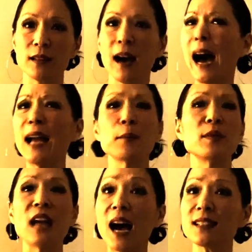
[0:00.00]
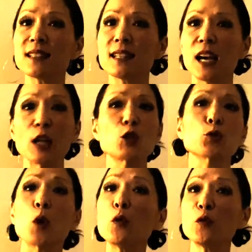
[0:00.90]
I am not a
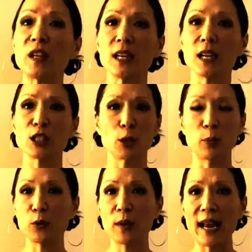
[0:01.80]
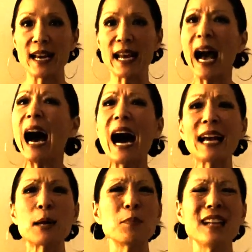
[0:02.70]
trophy to parade. I
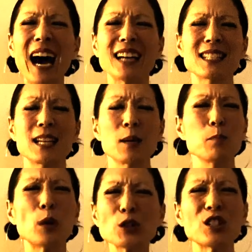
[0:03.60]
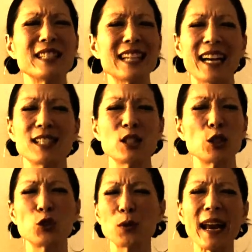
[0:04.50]
am not merchandise to
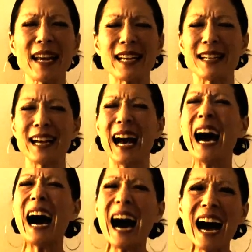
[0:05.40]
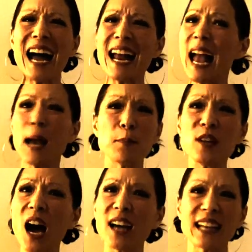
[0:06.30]
trade. I am
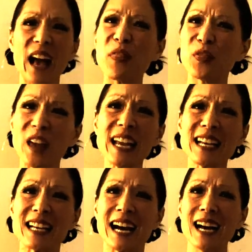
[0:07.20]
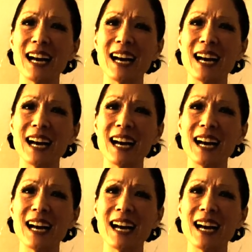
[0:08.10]
not a thing.